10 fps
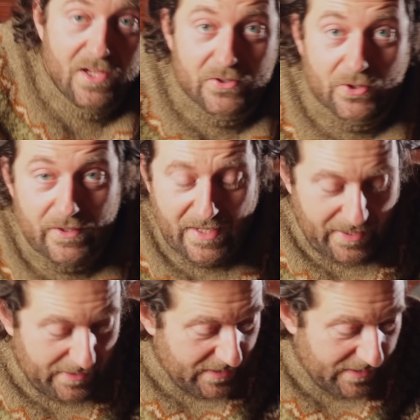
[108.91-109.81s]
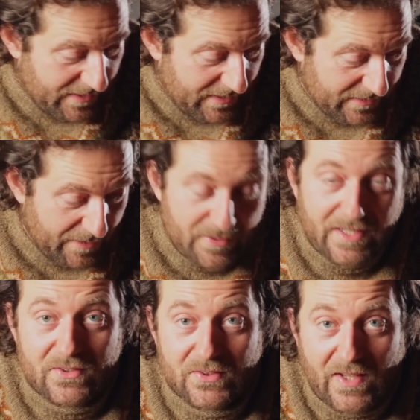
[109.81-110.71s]
So yeah, let me
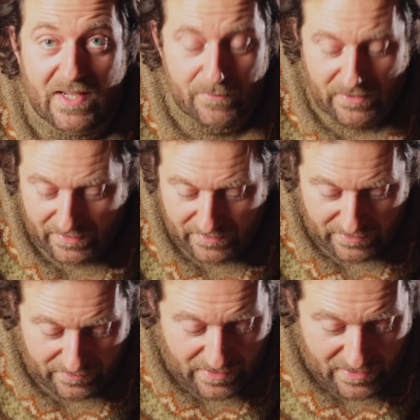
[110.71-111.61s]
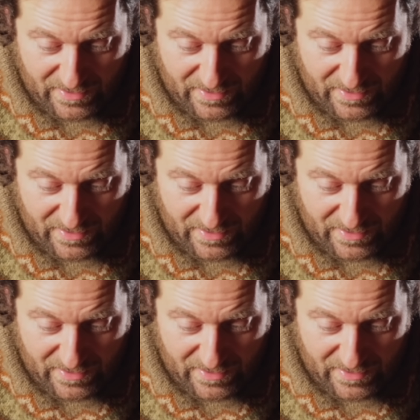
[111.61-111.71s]
get to Simon, and then